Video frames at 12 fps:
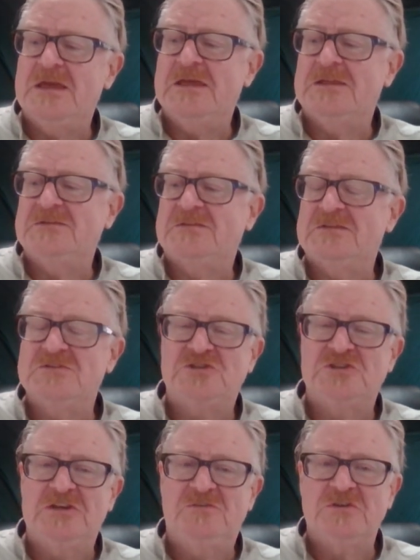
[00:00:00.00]
And
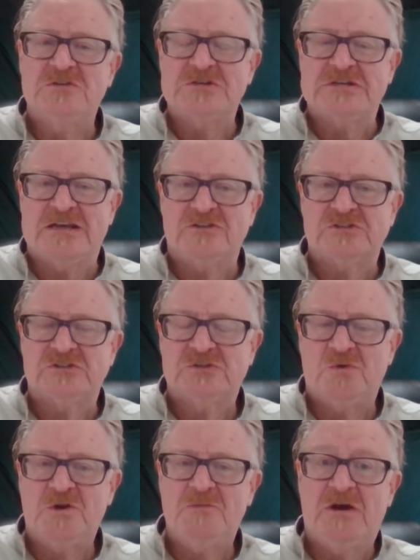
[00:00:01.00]
she even tells a
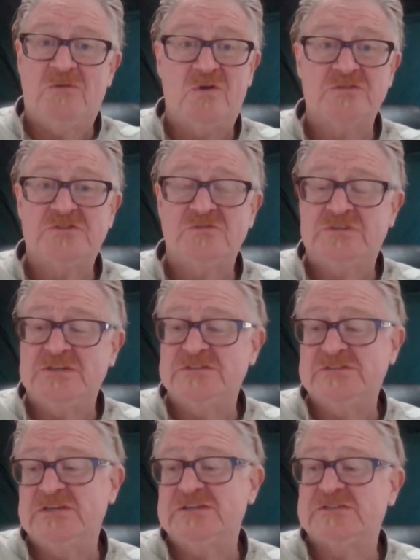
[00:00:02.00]
story about once
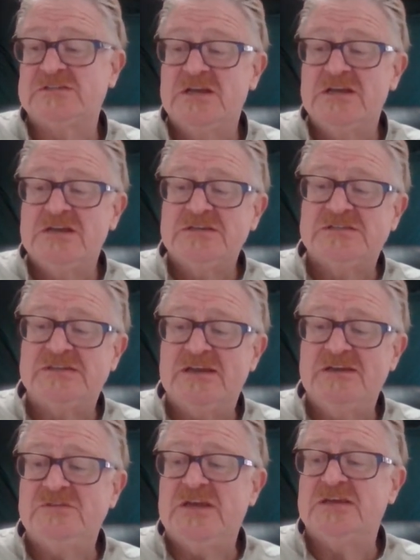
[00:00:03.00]
Odysseus
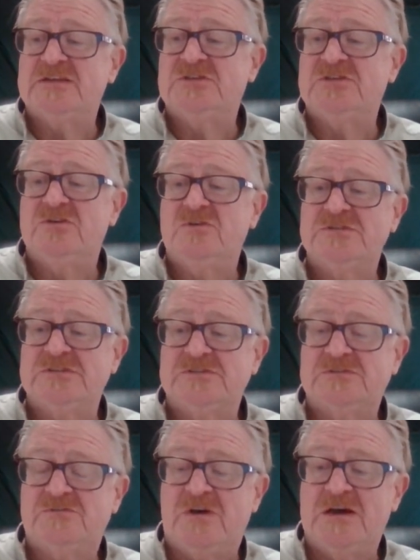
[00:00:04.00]
saved
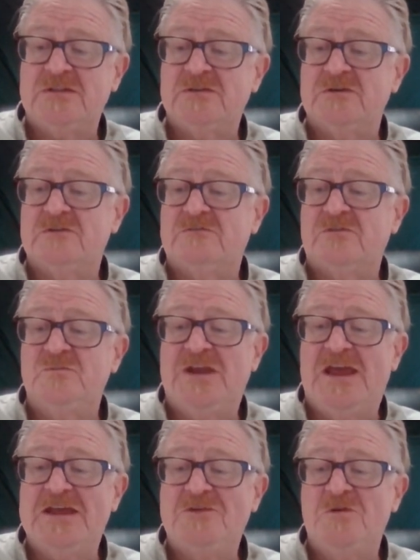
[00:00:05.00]
Antinous's father from
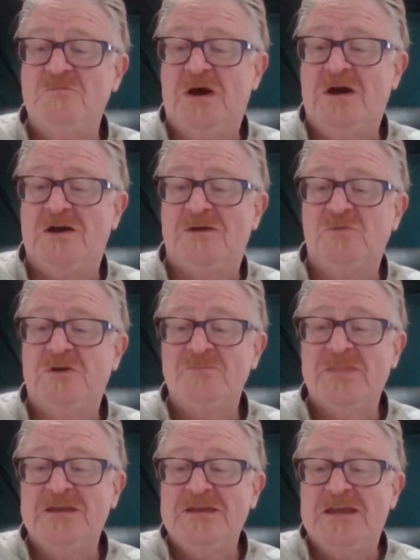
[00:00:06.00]
an angry mob,
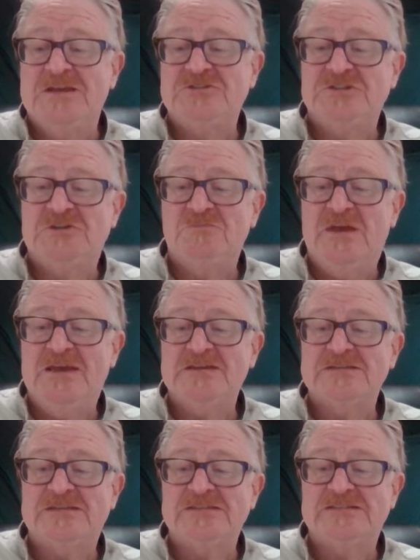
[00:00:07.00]
and she
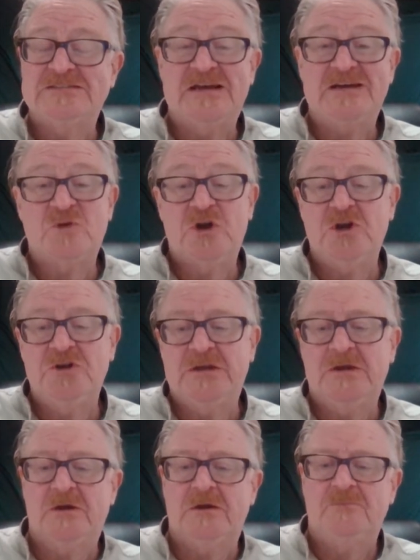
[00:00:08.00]
demands he stop
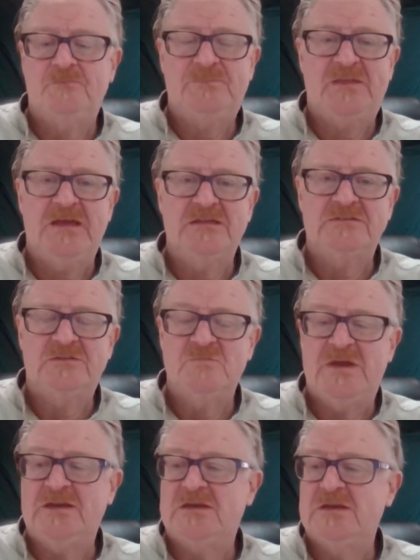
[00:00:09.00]
hurting her and
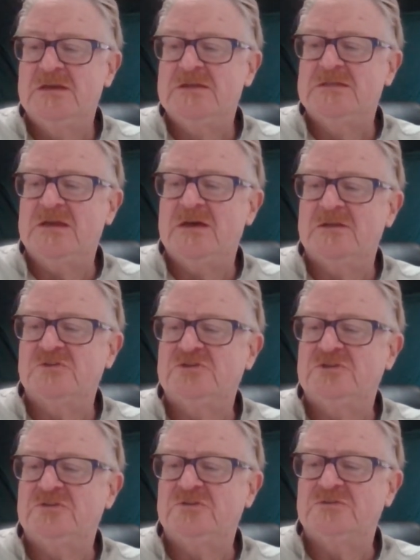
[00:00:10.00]
to make the other
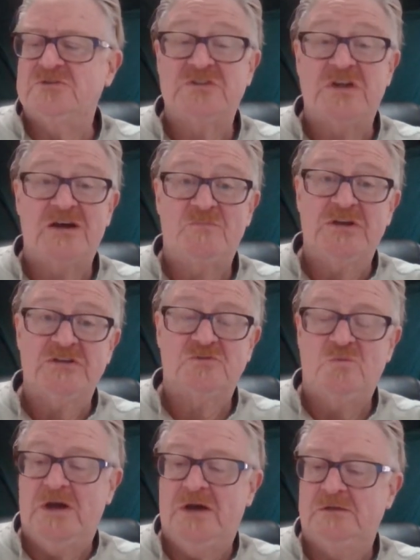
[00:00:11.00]
suitors stop
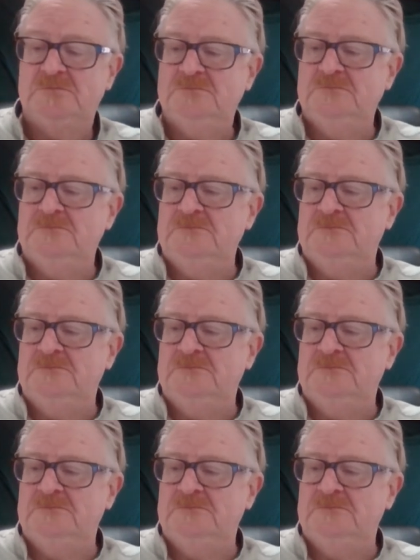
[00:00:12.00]
as well.